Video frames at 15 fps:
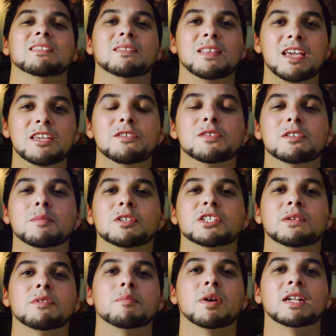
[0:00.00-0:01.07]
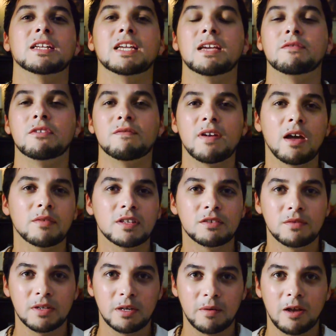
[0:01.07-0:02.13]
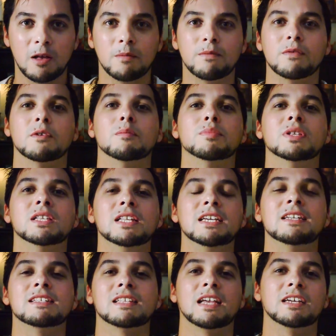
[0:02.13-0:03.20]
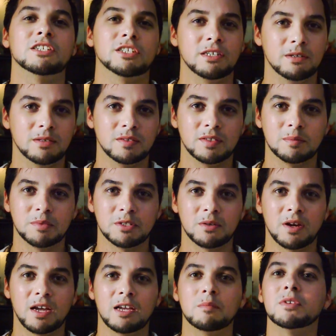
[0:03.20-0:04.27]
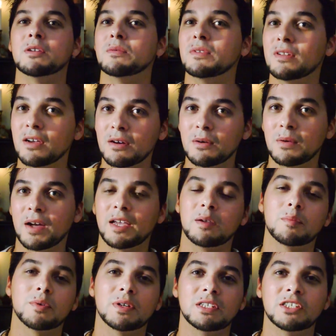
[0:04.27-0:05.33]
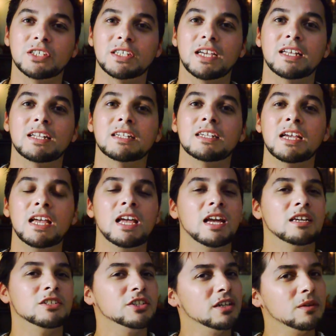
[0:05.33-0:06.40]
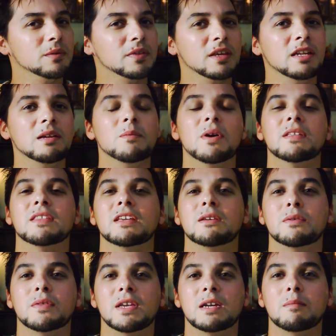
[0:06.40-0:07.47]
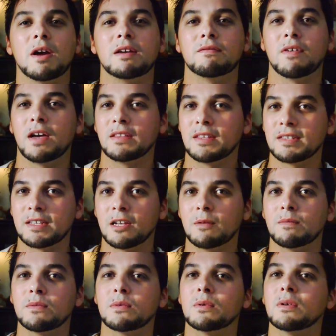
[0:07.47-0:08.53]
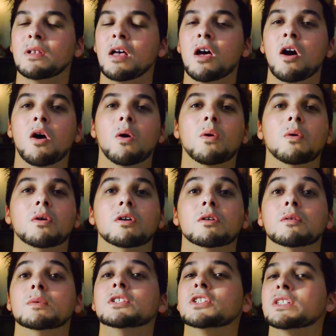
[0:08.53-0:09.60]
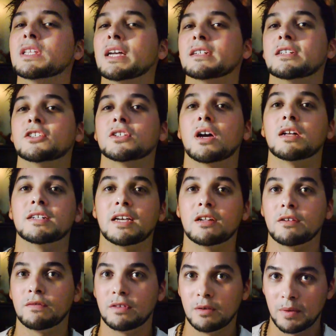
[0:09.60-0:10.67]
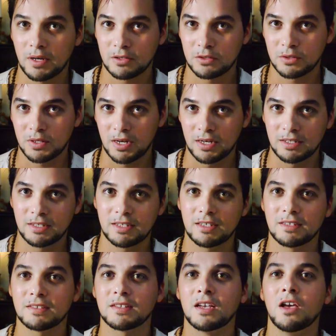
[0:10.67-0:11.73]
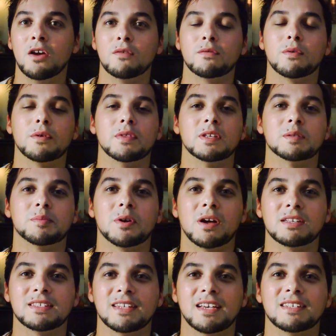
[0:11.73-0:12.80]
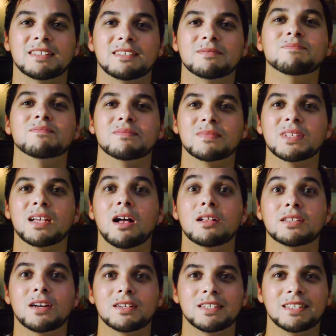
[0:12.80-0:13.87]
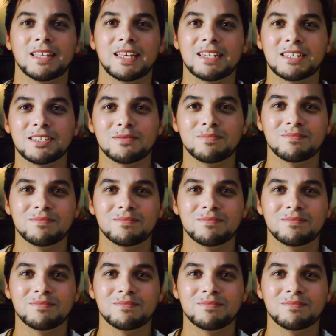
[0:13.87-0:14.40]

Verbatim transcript: Thank you so much everybody. If you found this video helpful, please like, share, and subscribe. You know I appreciate it. And share it with anyone that you think might find this helpful or would just like to jot down a few extra ideas for this process. I'll talk to you later.